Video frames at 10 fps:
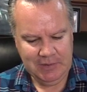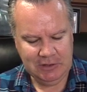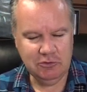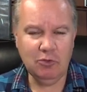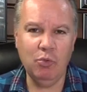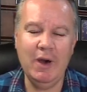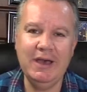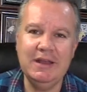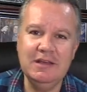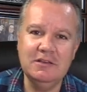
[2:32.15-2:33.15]
I don't know why
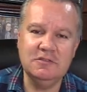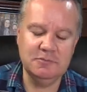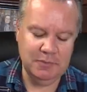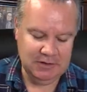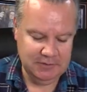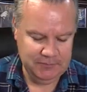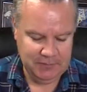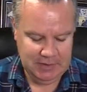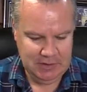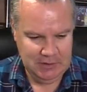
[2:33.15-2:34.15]
it is, but
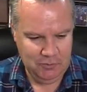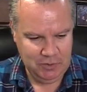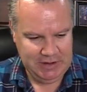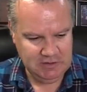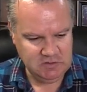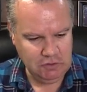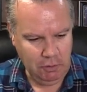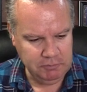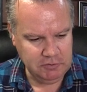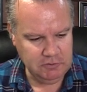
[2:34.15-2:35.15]
when I
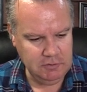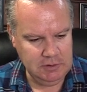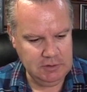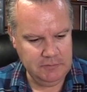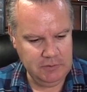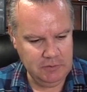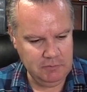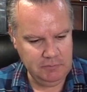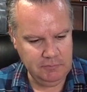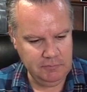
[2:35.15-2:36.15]
stopped
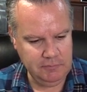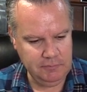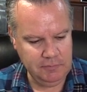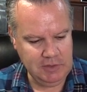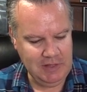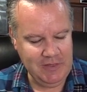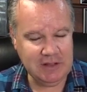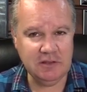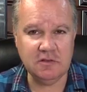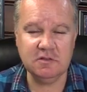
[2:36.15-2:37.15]

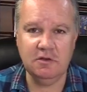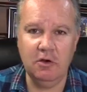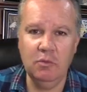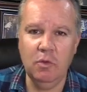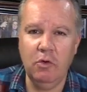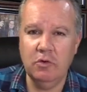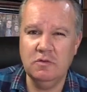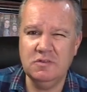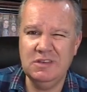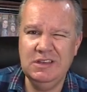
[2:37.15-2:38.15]
collecting Star
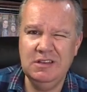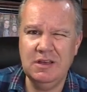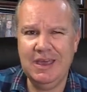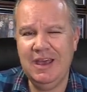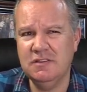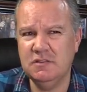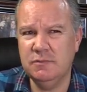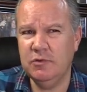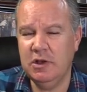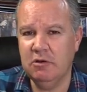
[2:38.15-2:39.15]
Wars in, I guess,
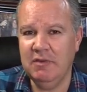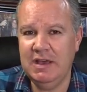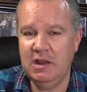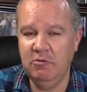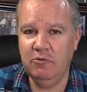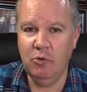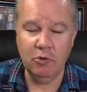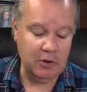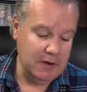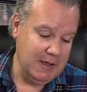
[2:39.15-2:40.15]
spring of
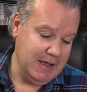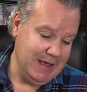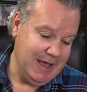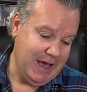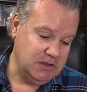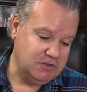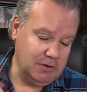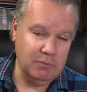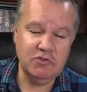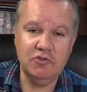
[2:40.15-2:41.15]
84, I
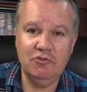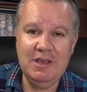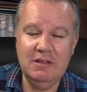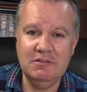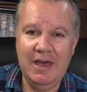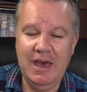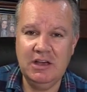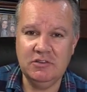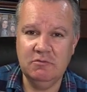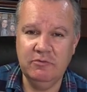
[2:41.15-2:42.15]
jumped straight into
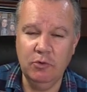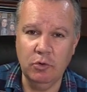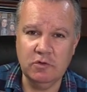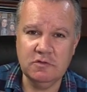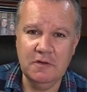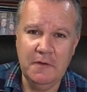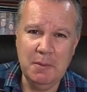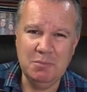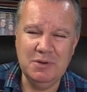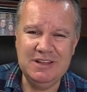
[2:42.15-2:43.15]
Action Force,
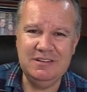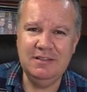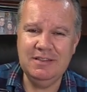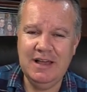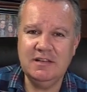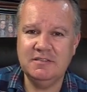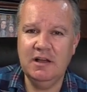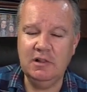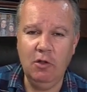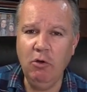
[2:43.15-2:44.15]
but it didn't last
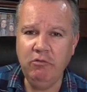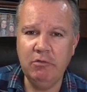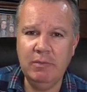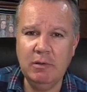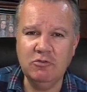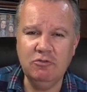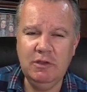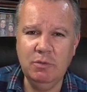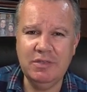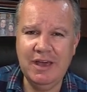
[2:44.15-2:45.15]
that long for me. It was only
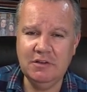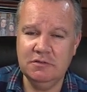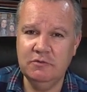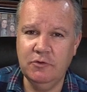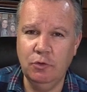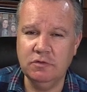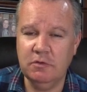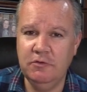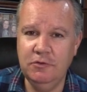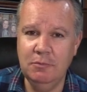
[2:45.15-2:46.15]
with Action Force a
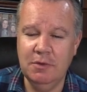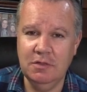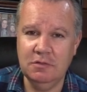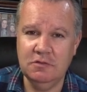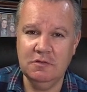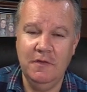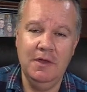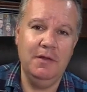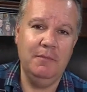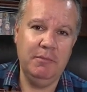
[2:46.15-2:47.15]
few months
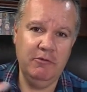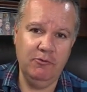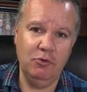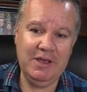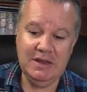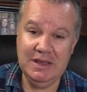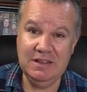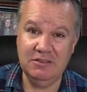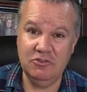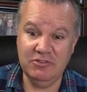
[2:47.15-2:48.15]
before getting
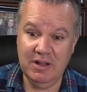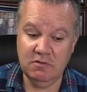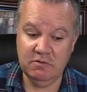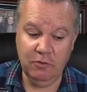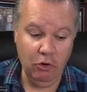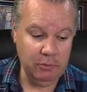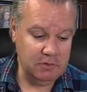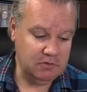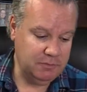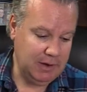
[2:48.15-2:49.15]
into
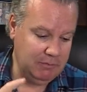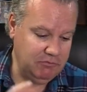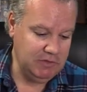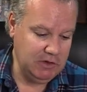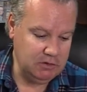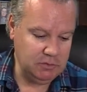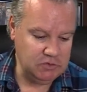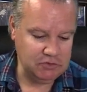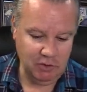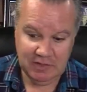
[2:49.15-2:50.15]
Transformers, but I'm really going to
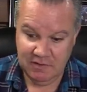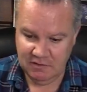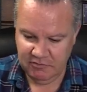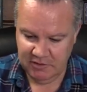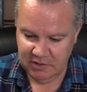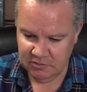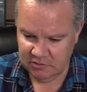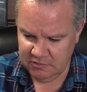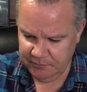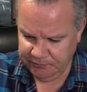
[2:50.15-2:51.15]
enjoy these
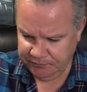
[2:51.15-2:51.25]
figures.